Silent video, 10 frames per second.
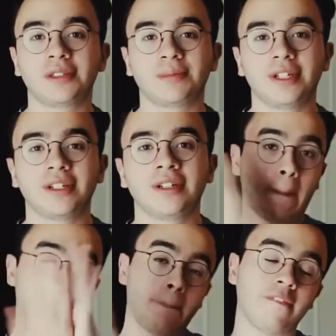speed,
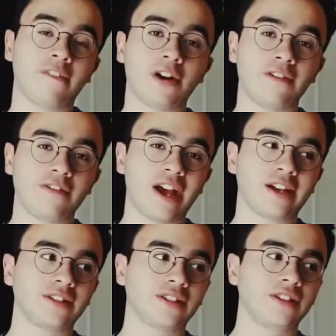very
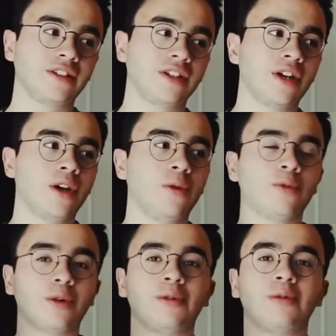fast,
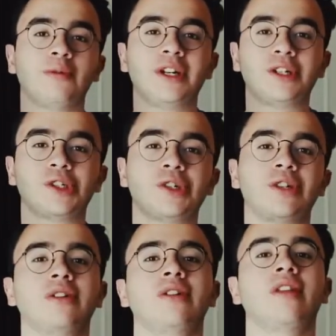will
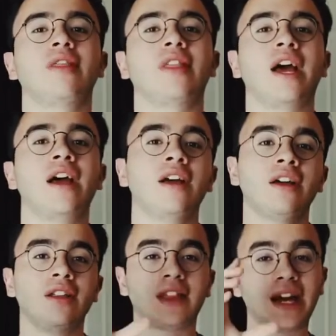ensure that
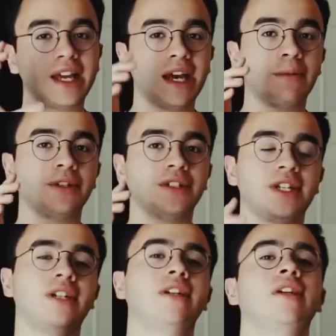that camera
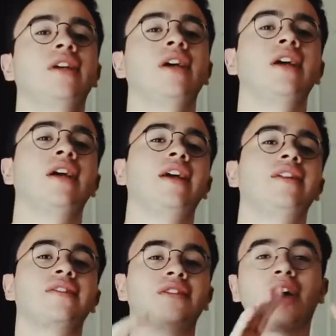shake
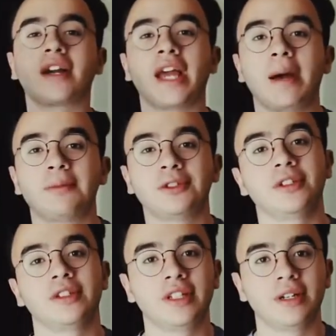is not captured
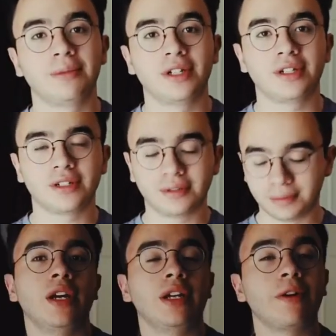in the image.
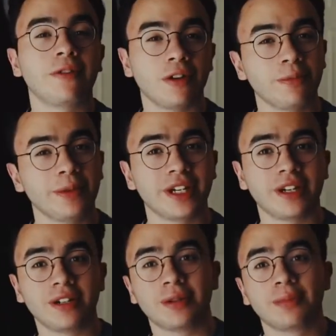Now, if you're a
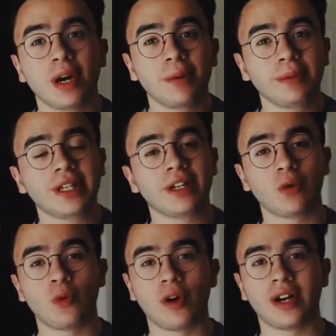beginner, you're probably
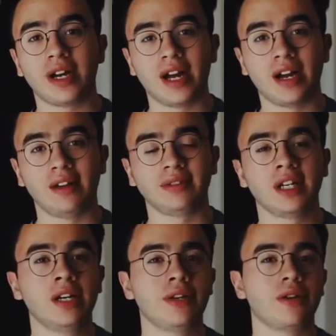gonna wanna have
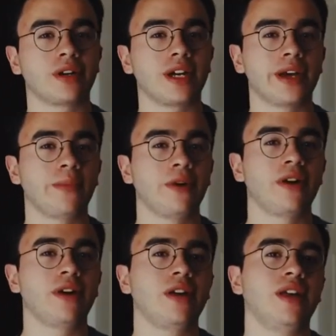your
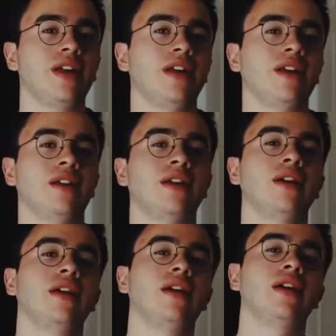camera in
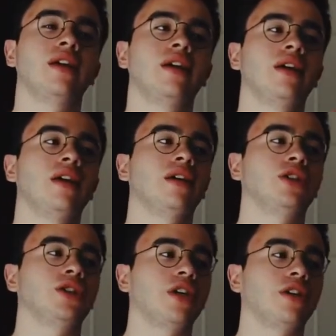
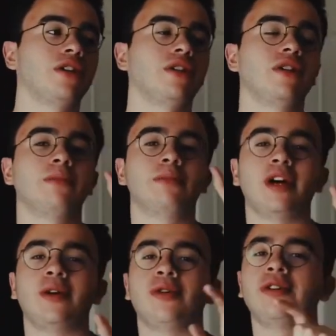shutter
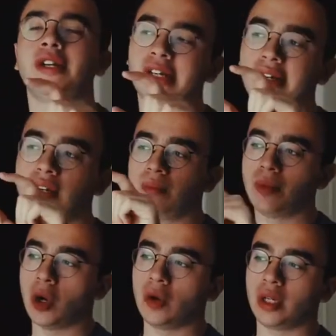priority
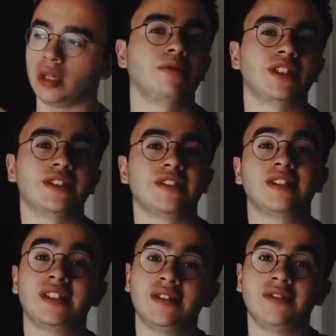mode, which is the
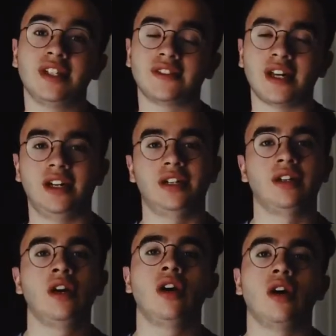TV setting
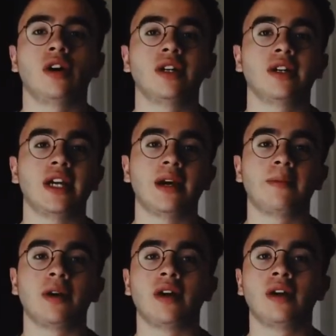on your
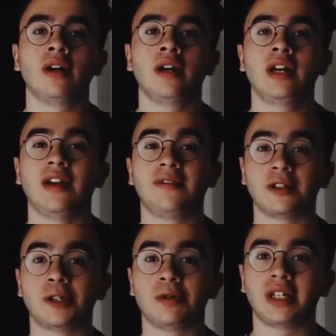camera if you're
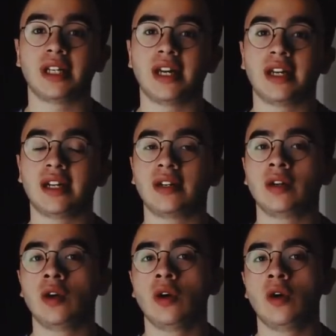shooting Canon,
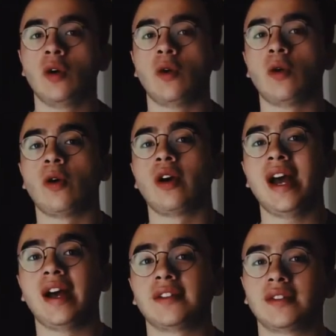or
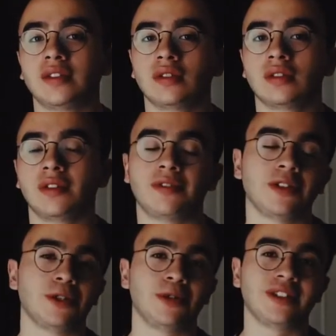S if
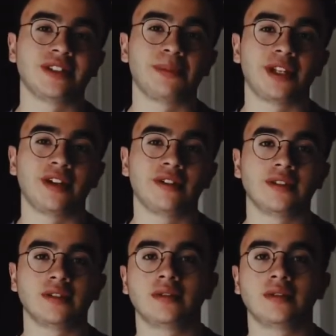you're shooting something else.